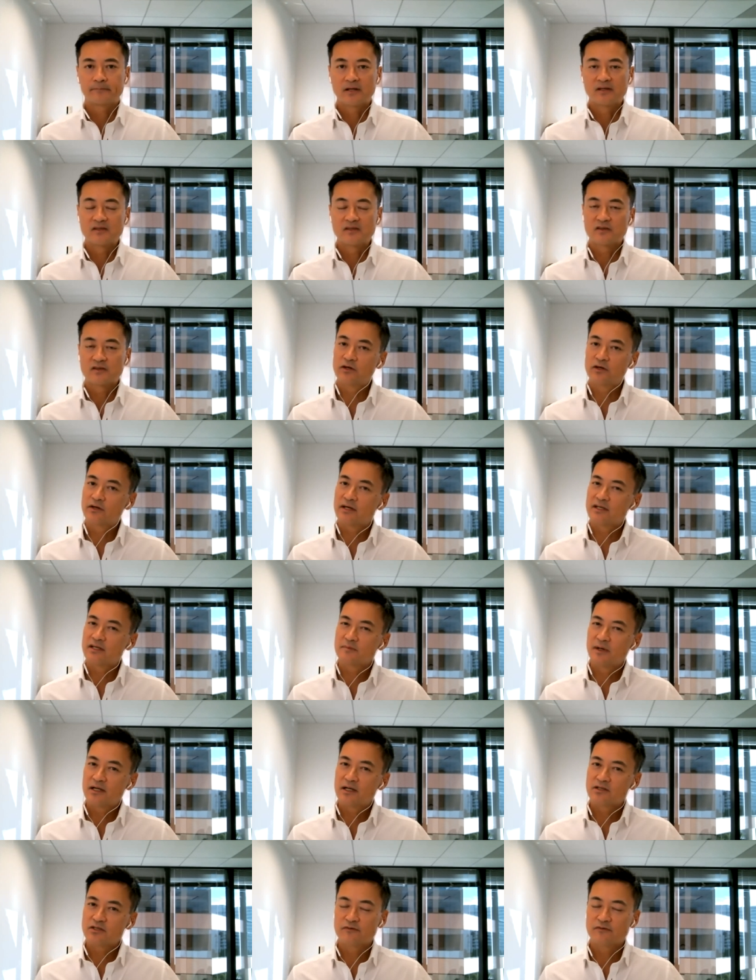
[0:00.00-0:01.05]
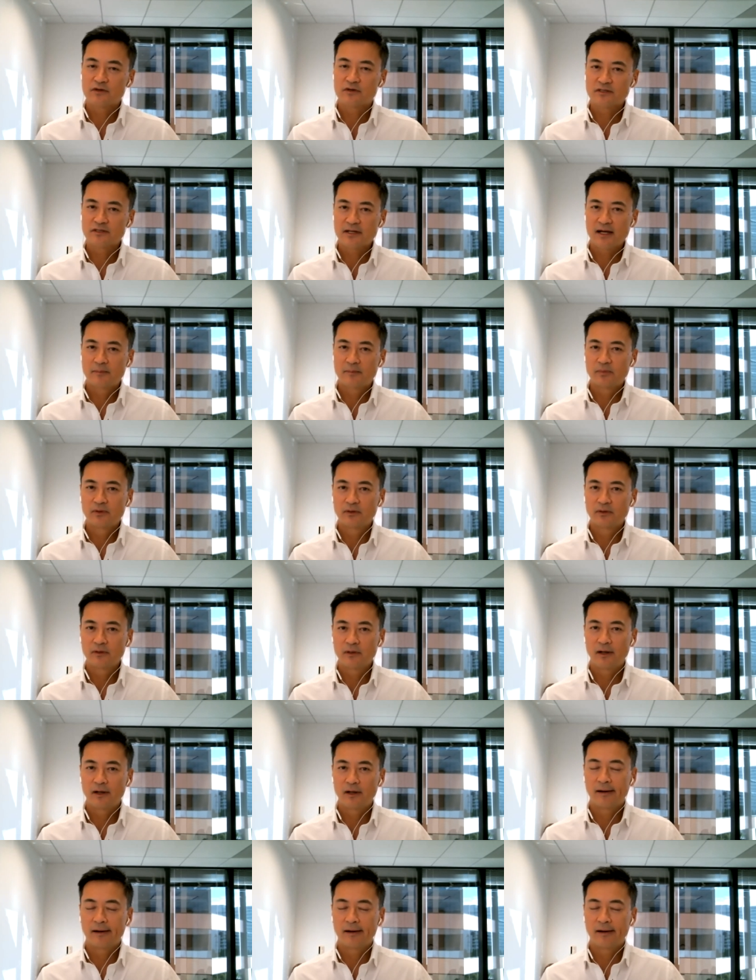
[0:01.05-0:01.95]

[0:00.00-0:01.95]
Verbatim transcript: considered as much, for example.